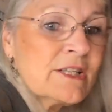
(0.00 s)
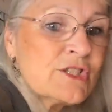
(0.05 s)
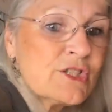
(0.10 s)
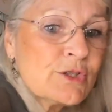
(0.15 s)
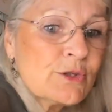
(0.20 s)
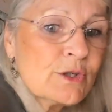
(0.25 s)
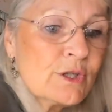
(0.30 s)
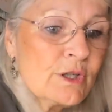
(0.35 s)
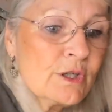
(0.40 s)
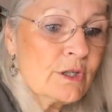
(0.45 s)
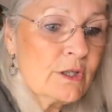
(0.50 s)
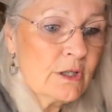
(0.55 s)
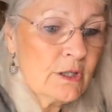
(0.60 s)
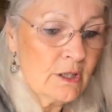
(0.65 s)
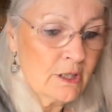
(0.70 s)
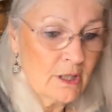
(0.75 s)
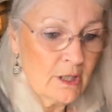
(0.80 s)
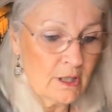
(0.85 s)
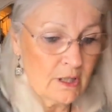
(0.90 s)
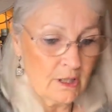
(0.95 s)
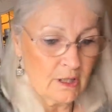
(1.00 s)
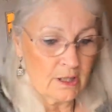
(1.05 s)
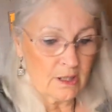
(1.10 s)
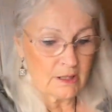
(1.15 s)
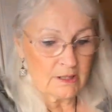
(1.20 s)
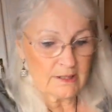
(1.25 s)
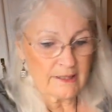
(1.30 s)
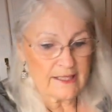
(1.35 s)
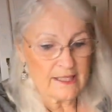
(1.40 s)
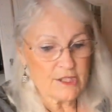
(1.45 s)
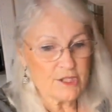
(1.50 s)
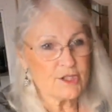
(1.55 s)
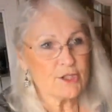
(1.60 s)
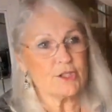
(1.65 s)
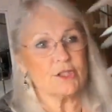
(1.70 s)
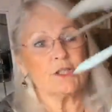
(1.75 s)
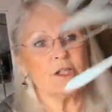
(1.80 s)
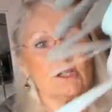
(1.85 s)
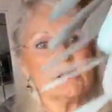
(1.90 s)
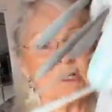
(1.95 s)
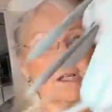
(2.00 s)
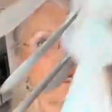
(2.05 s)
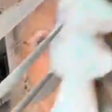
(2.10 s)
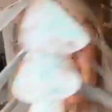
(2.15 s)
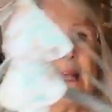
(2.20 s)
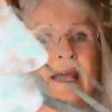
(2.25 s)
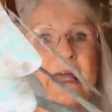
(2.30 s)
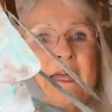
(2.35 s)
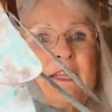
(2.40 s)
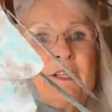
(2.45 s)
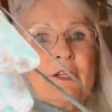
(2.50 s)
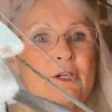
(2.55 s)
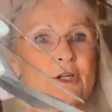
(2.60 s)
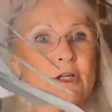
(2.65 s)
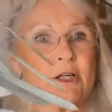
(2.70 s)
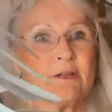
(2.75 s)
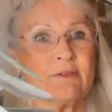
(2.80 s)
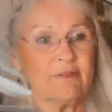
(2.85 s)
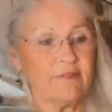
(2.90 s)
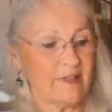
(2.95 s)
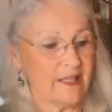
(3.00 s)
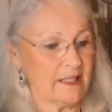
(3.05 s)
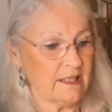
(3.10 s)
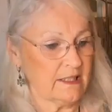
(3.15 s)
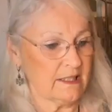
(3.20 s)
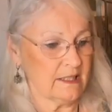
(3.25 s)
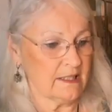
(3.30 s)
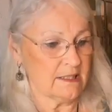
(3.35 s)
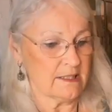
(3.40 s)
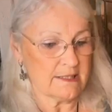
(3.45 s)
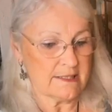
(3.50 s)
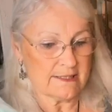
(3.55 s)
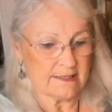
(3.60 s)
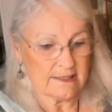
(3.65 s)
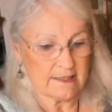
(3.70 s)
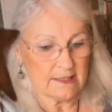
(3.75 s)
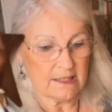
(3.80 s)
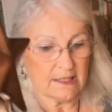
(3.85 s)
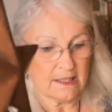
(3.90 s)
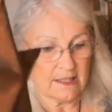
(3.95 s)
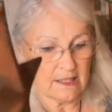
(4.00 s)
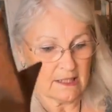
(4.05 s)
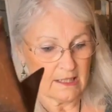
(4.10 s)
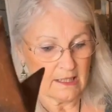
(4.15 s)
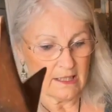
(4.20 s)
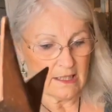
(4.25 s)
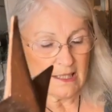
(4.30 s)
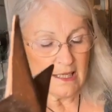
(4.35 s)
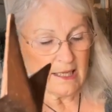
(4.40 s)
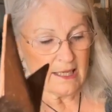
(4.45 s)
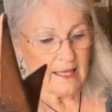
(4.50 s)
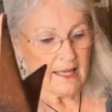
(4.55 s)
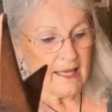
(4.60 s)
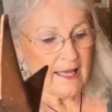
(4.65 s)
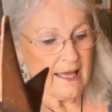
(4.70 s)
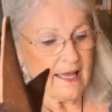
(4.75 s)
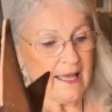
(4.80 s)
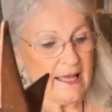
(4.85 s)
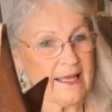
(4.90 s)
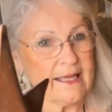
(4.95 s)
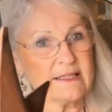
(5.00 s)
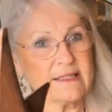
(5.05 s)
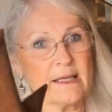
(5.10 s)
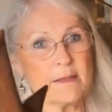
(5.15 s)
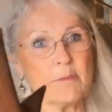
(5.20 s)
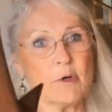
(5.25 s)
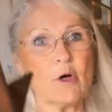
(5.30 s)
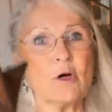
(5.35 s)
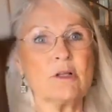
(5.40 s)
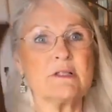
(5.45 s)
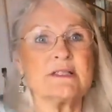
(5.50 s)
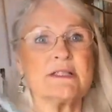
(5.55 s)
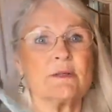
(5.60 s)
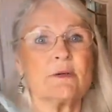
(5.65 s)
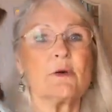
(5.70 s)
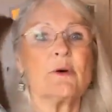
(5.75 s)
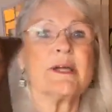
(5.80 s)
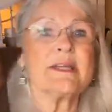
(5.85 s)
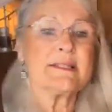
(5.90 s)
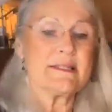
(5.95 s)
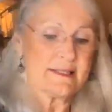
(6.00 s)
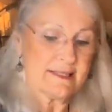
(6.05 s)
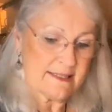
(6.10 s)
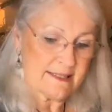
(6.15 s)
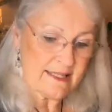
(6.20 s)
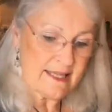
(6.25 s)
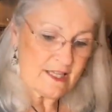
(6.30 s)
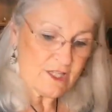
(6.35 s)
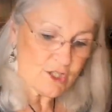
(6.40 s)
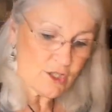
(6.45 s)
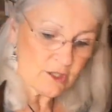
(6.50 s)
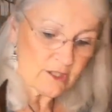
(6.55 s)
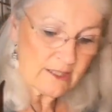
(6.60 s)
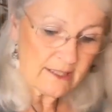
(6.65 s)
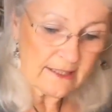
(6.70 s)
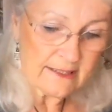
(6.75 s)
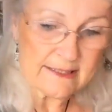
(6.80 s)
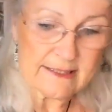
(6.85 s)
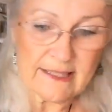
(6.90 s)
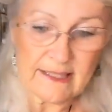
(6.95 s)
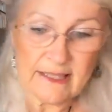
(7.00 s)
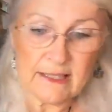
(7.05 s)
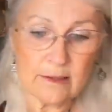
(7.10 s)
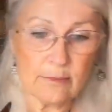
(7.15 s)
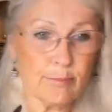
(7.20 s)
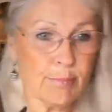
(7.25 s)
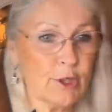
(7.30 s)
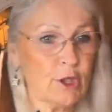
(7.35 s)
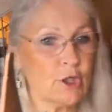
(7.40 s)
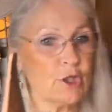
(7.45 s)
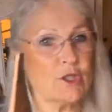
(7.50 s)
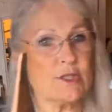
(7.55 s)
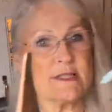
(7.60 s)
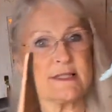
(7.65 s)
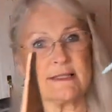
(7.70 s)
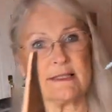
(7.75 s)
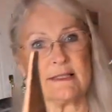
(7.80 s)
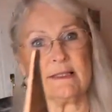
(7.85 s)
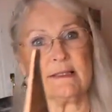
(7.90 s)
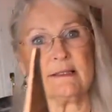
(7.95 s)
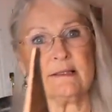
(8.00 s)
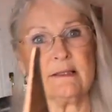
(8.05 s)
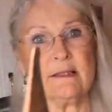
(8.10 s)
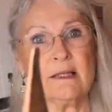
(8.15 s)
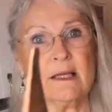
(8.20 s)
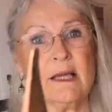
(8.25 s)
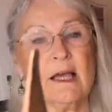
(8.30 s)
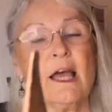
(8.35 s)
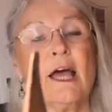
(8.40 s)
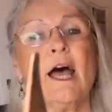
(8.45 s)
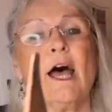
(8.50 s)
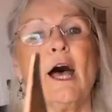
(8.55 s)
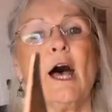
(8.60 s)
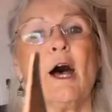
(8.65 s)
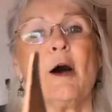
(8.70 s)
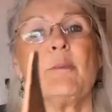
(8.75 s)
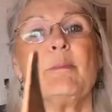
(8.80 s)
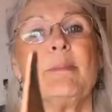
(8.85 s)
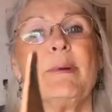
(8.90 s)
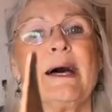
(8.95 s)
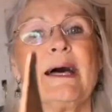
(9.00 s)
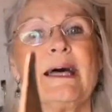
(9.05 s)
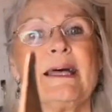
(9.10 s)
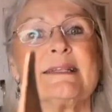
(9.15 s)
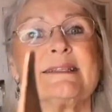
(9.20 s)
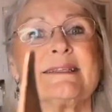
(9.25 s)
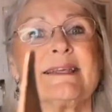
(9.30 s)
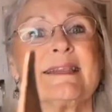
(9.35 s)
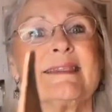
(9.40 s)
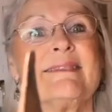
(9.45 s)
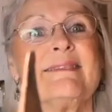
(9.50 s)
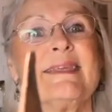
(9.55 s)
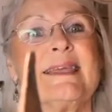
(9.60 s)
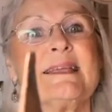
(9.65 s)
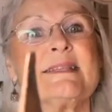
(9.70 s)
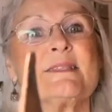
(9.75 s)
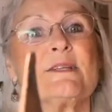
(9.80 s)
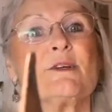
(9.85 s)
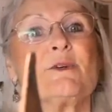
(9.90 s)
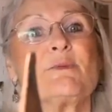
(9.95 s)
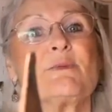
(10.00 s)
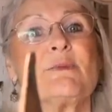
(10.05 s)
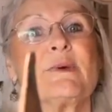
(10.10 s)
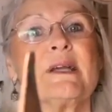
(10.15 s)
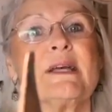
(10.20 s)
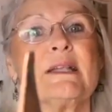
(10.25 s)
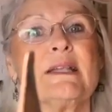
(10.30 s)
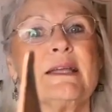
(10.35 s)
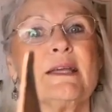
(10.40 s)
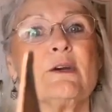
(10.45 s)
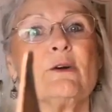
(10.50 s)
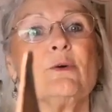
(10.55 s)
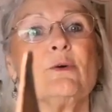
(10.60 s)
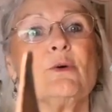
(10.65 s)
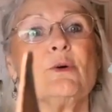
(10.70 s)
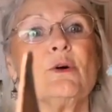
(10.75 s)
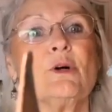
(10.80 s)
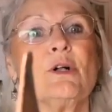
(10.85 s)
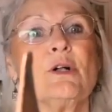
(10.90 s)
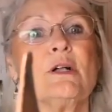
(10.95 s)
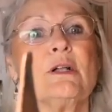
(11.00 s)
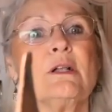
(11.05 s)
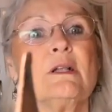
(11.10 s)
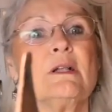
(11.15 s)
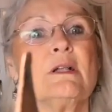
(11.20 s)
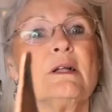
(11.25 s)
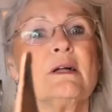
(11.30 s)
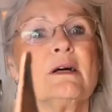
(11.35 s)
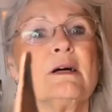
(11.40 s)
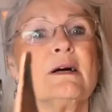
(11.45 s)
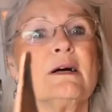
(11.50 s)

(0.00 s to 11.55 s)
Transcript: at your leisure and your convenience. And I'm also going to schedule it in person. But these are really cool.